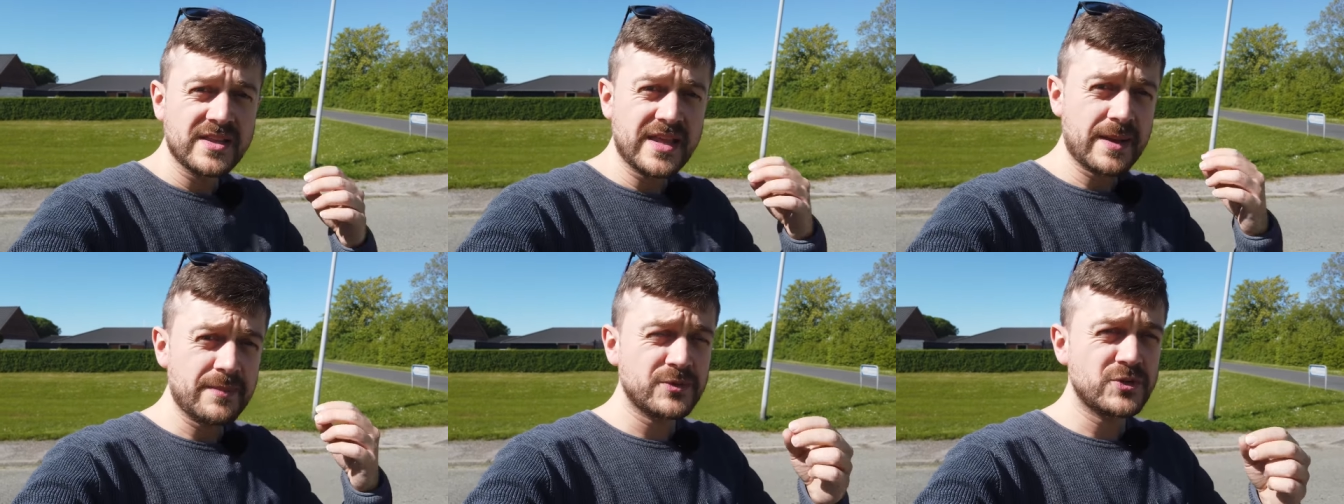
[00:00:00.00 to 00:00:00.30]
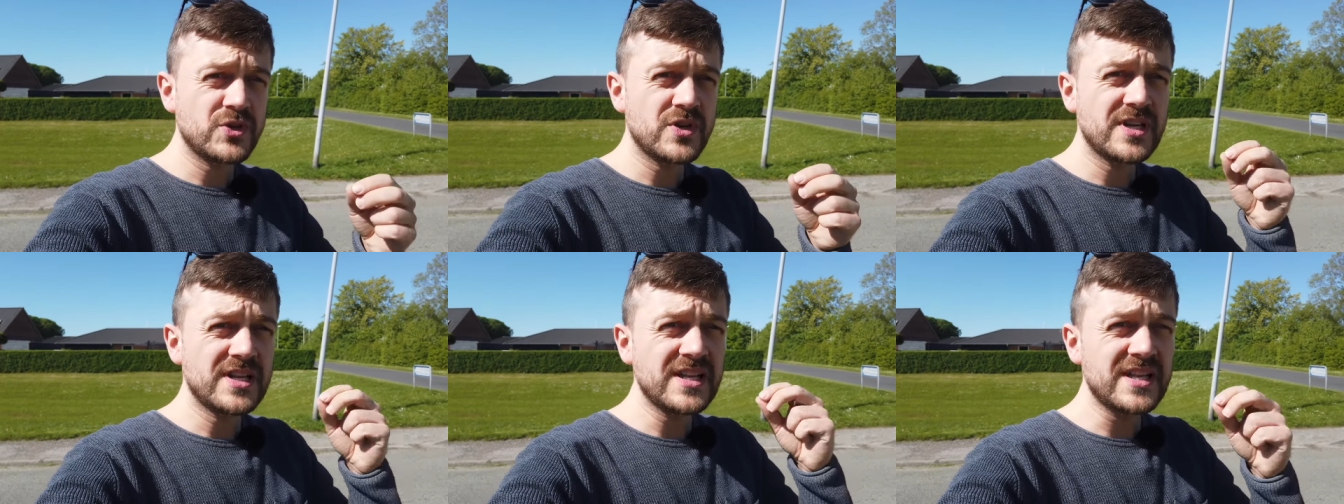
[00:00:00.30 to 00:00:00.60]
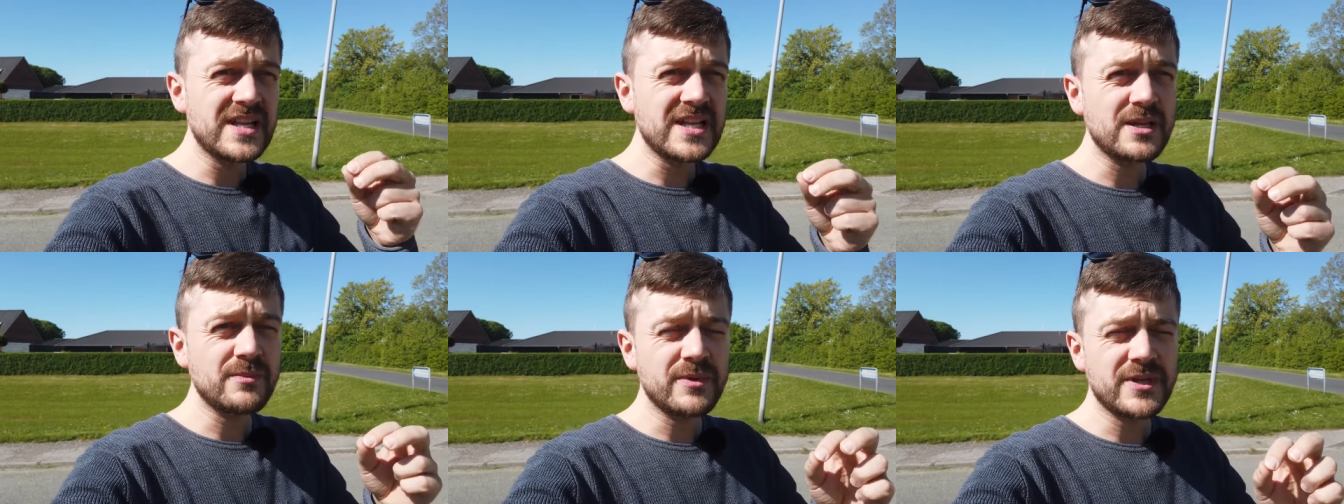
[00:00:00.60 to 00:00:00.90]
the aperture a
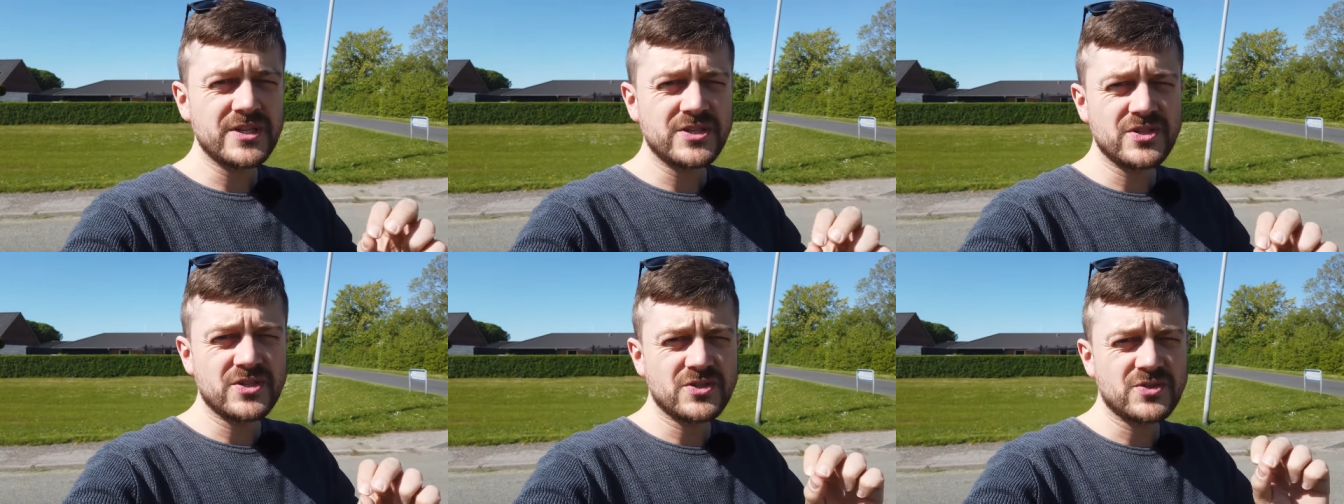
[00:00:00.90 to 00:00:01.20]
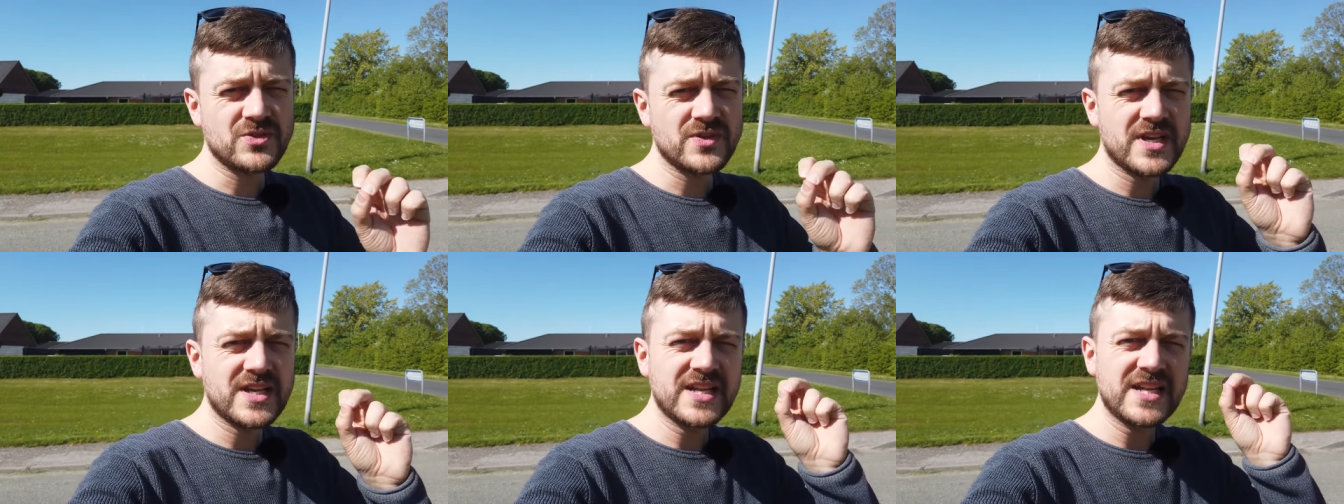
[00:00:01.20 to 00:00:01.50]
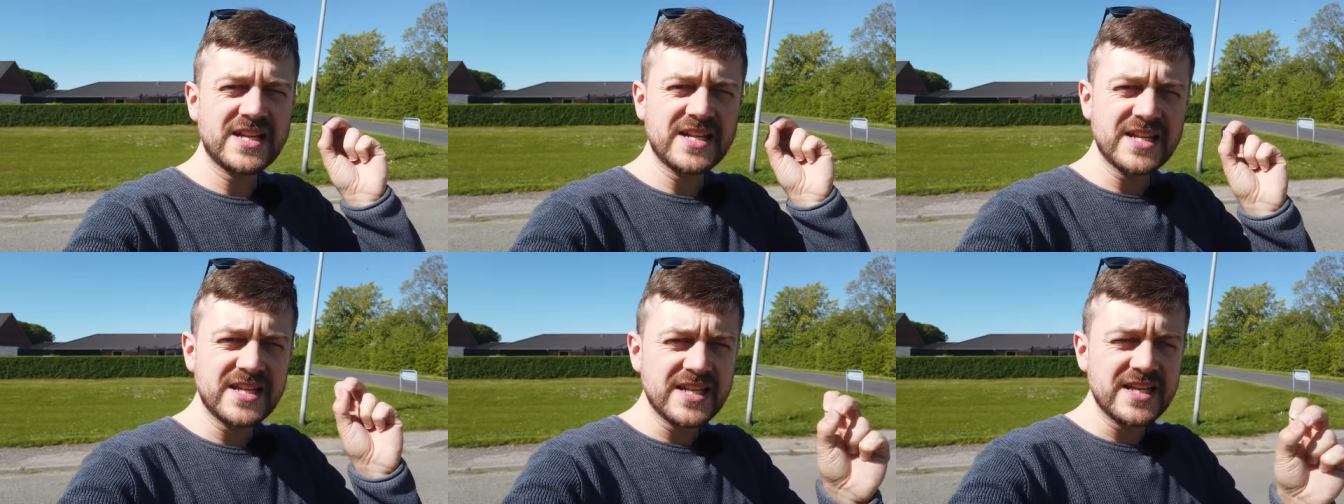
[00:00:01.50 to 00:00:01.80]
little bit just to
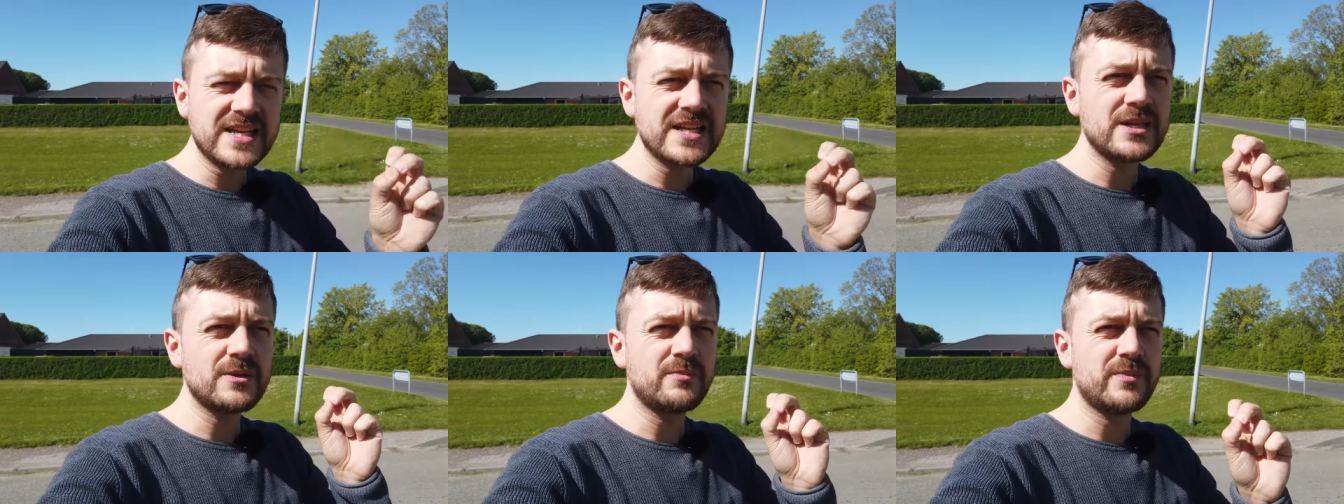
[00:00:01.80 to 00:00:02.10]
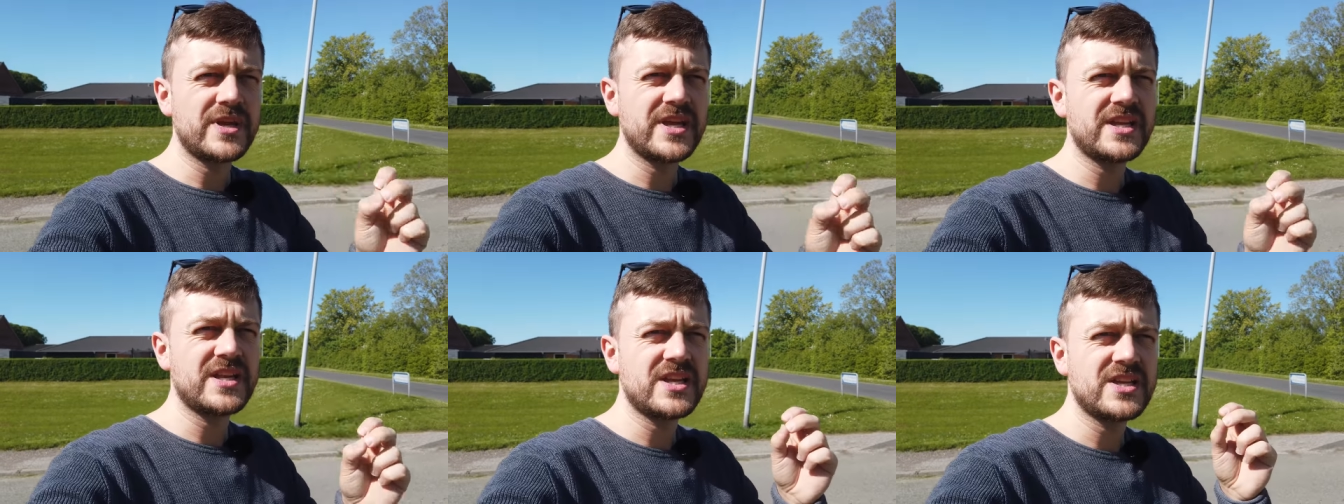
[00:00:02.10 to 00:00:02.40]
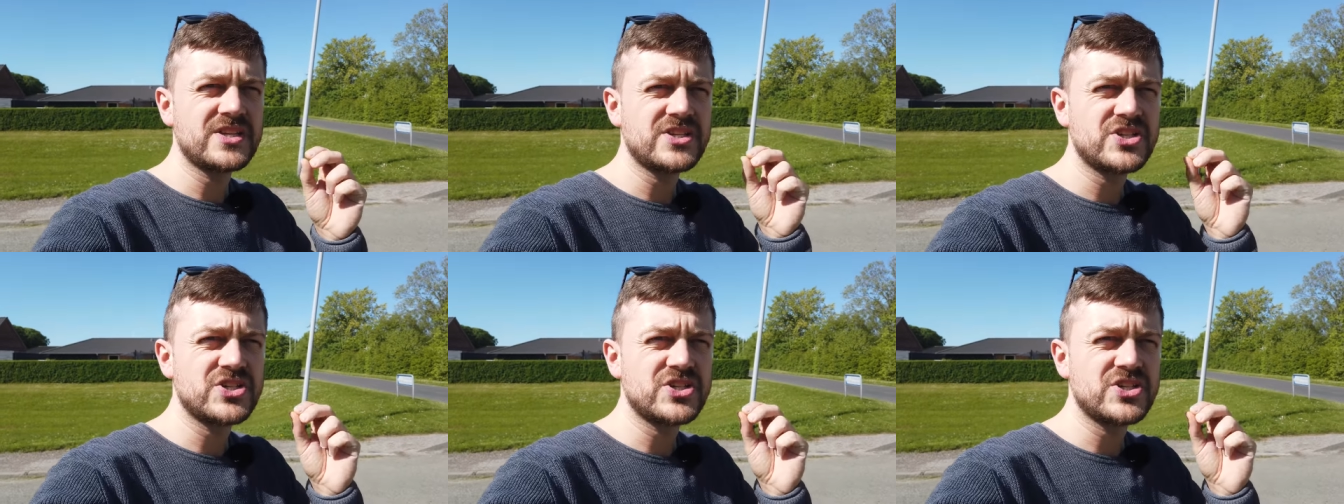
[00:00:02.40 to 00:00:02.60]
get a little bit